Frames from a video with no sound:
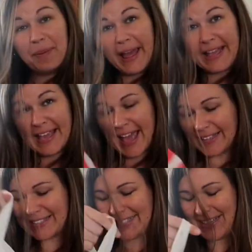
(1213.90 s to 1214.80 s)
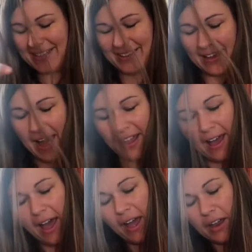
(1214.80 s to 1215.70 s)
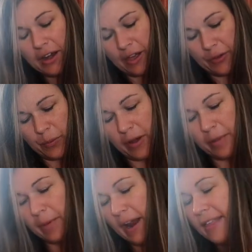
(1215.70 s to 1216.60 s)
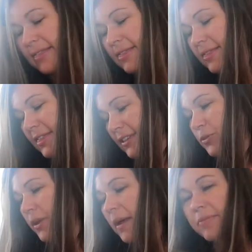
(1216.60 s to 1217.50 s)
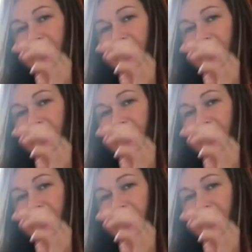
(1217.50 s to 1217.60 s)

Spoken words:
blankets, I got another one, but this one I'm